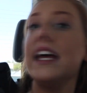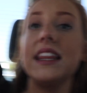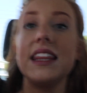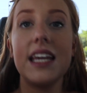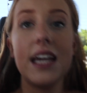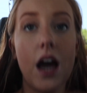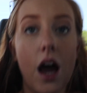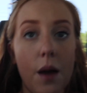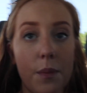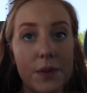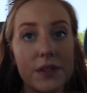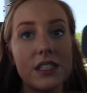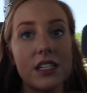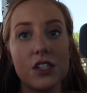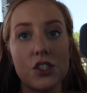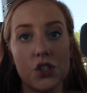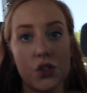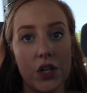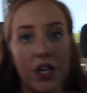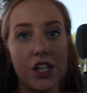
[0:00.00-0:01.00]
in the
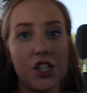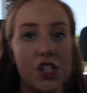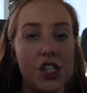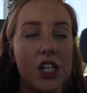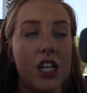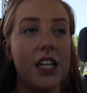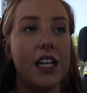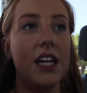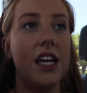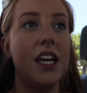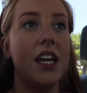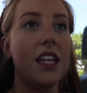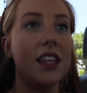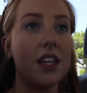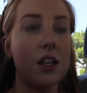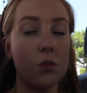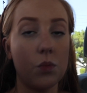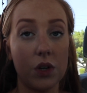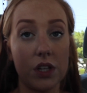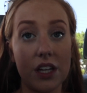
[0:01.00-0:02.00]
opposite direction
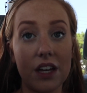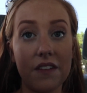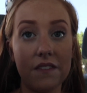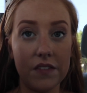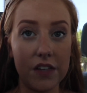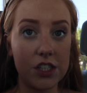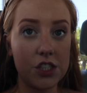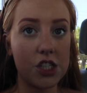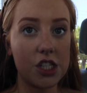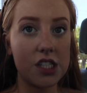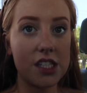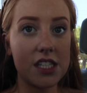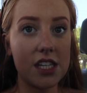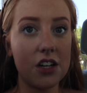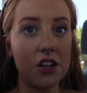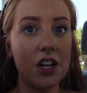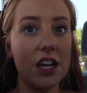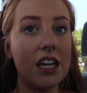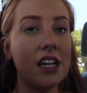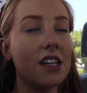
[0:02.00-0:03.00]
than where the convention
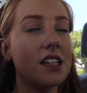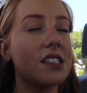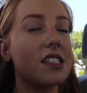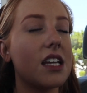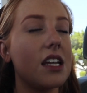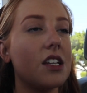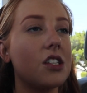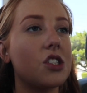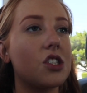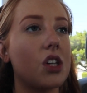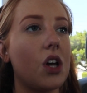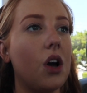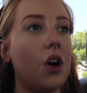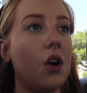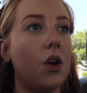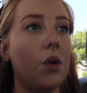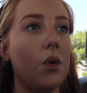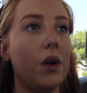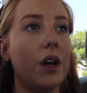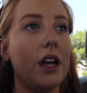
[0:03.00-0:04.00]
center is, and
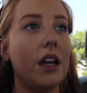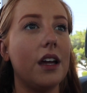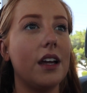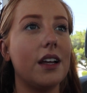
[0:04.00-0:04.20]
so